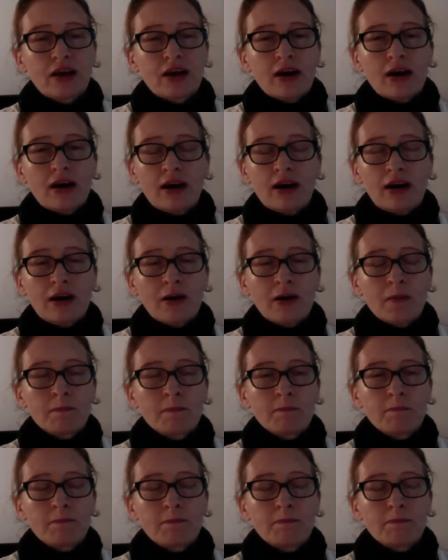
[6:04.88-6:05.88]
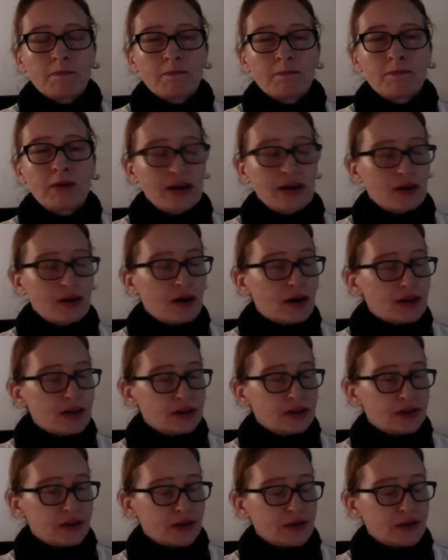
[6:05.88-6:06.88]
but
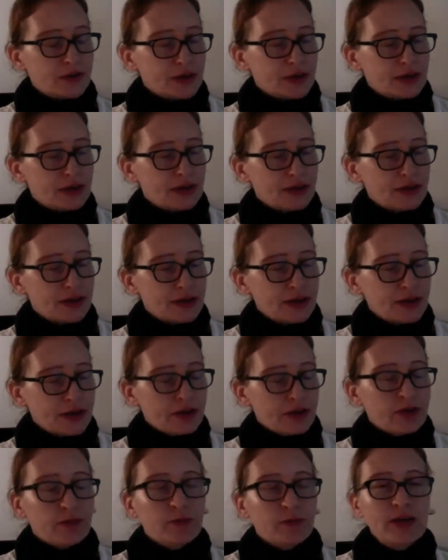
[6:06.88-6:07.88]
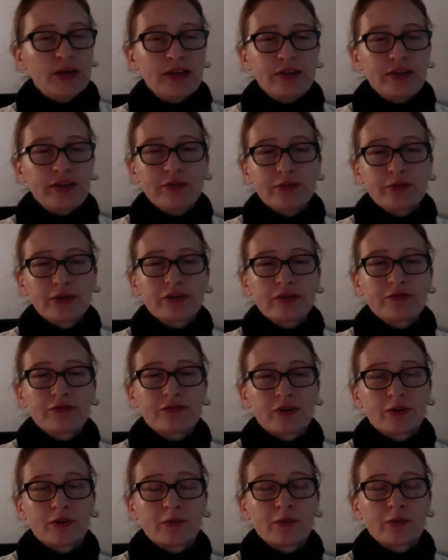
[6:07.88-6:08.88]
also when you look
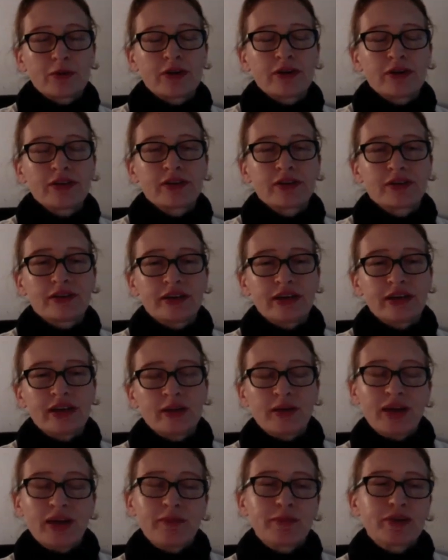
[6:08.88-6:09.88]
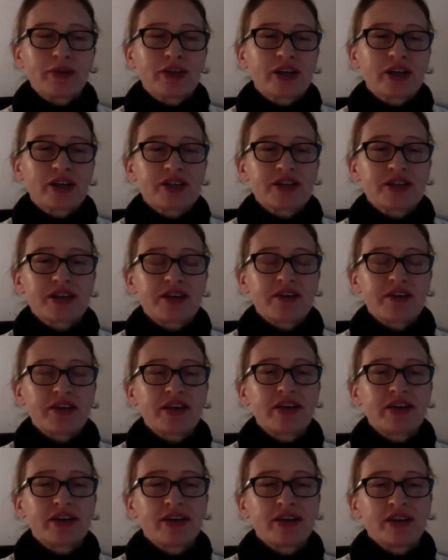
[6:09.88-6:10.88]
for a word in a paper
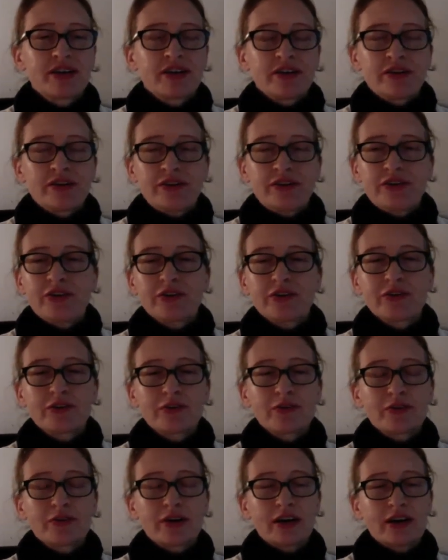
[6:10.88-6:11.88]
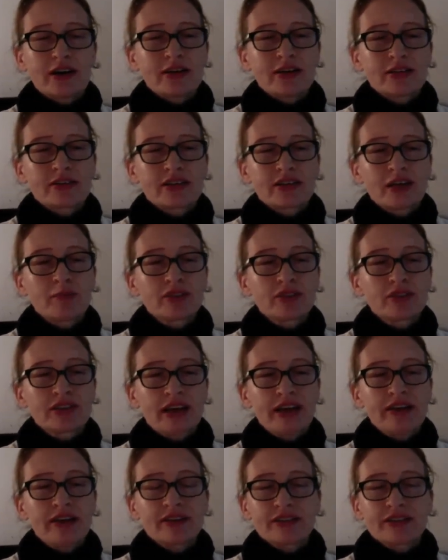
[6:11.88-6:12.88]
dictionary, you
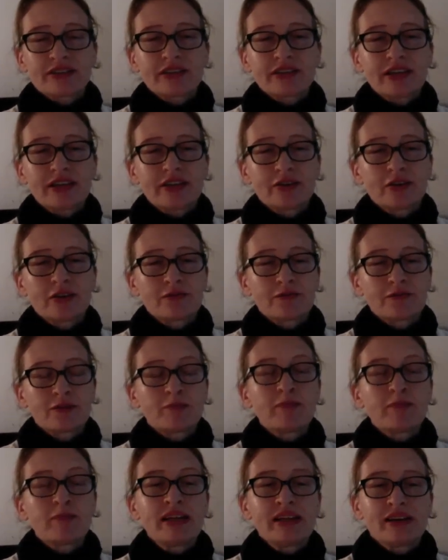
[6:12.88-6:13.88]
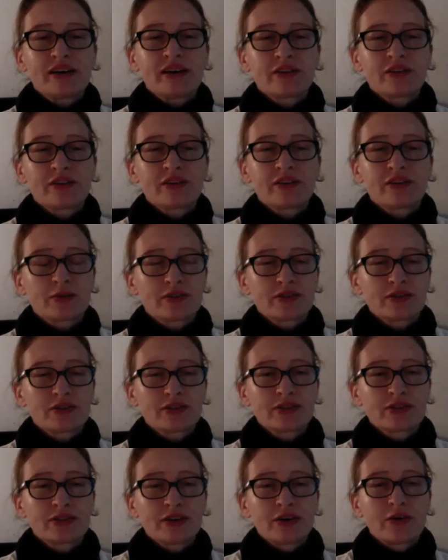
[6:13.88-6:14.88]
simultaneously look for many other
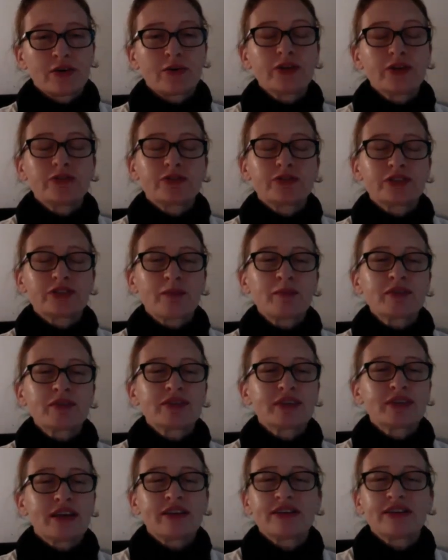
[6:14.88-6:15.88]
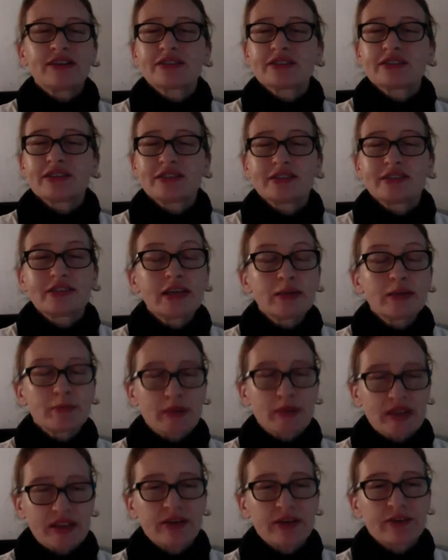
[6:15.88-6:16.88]
words, or you simultaneously see
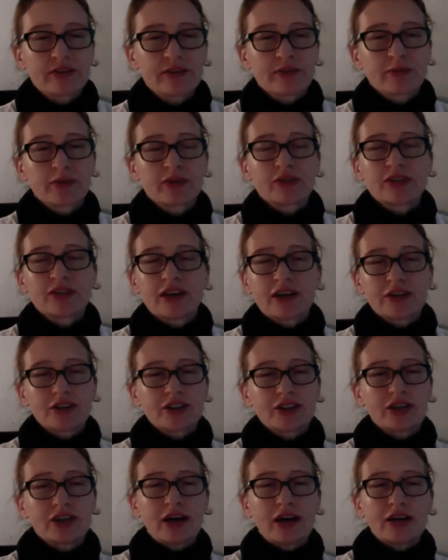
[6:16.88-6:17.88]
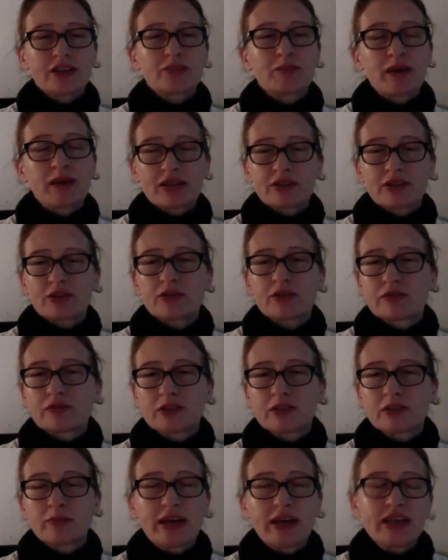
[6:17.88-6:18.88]
many other words as your eyes pass over
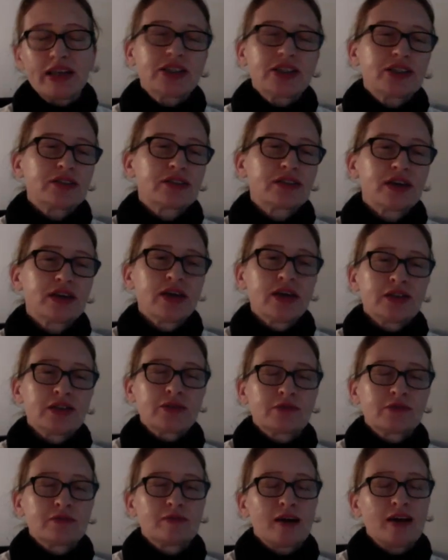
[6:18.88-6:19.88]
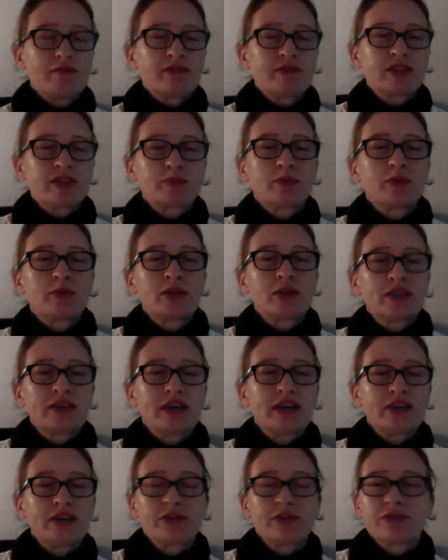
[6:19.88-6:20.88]
the pages to arrive at the point
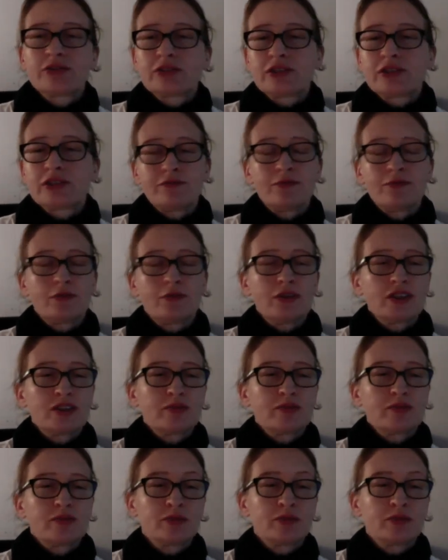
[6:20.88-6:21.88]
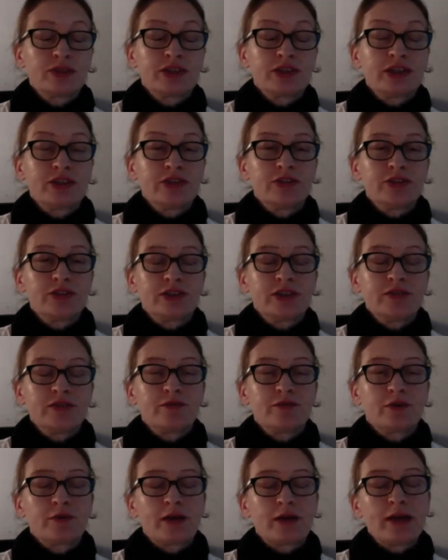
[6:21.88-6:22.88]
that you're looking for, the word that you're looking
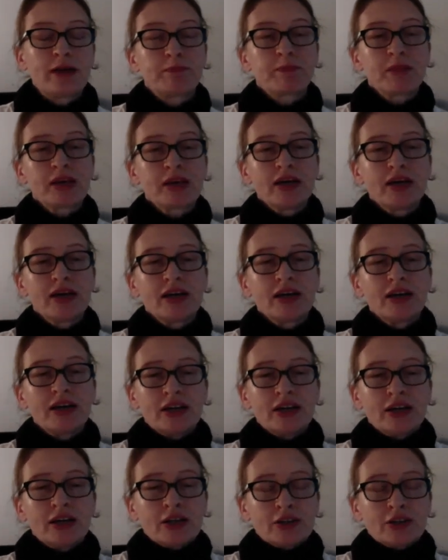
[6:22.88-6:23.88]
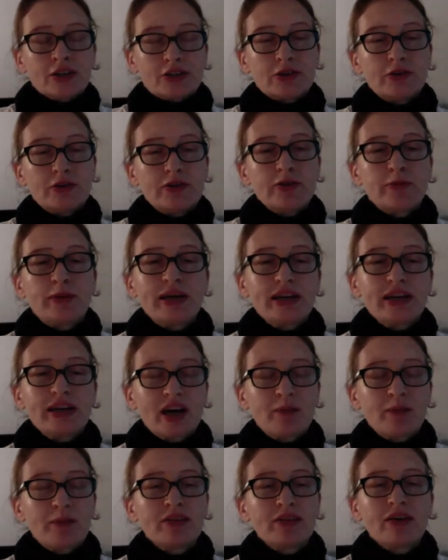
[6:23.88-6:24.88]
for, right? So you pick
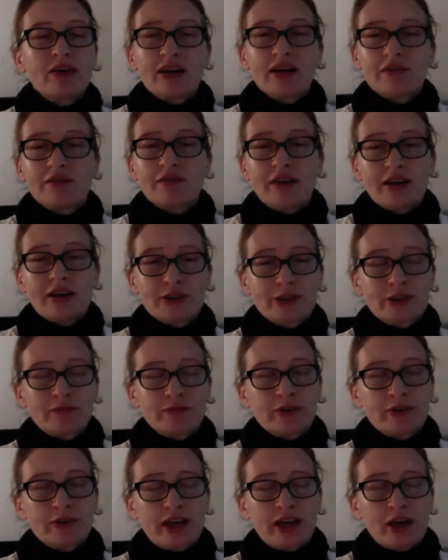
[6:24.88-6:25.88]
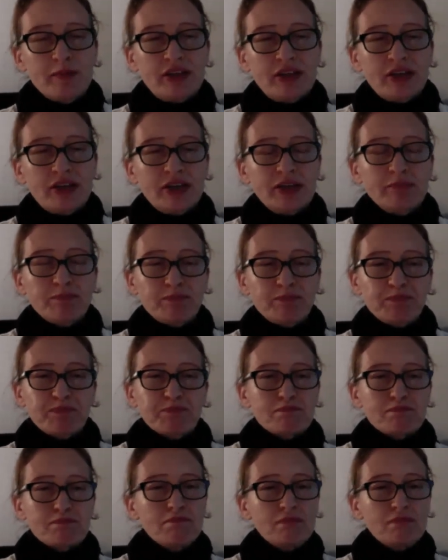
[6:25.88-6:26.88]
up a lot of extra vocabulary.
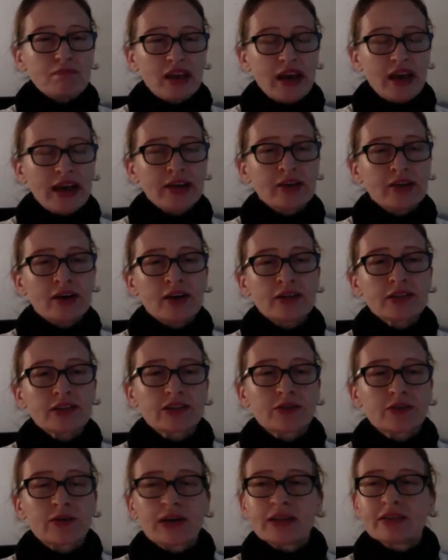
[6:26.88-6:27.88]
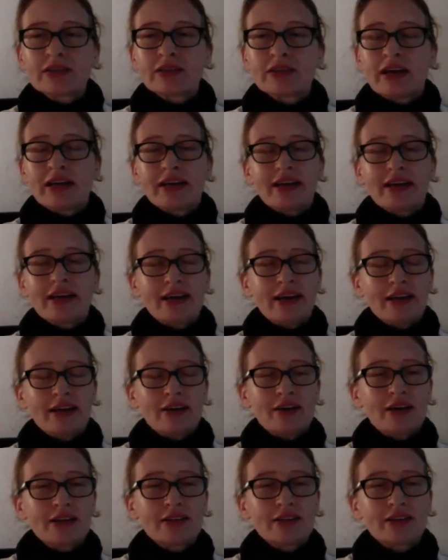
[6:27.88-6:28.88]
And also, unlike an
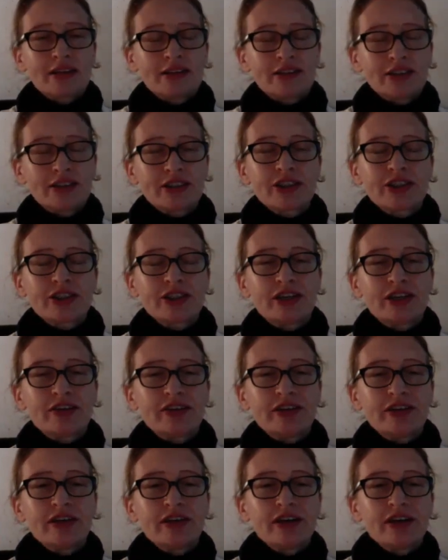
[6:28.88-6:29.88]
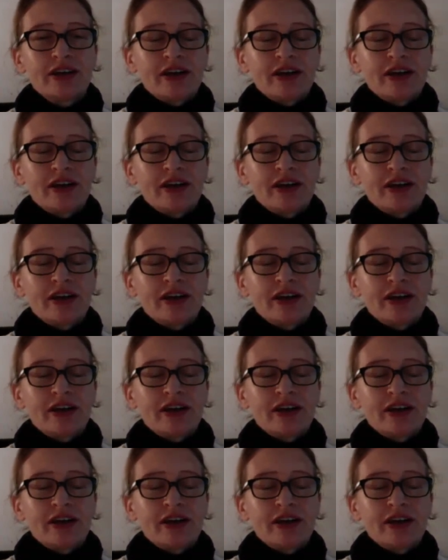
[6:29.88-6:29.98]
online dictionary,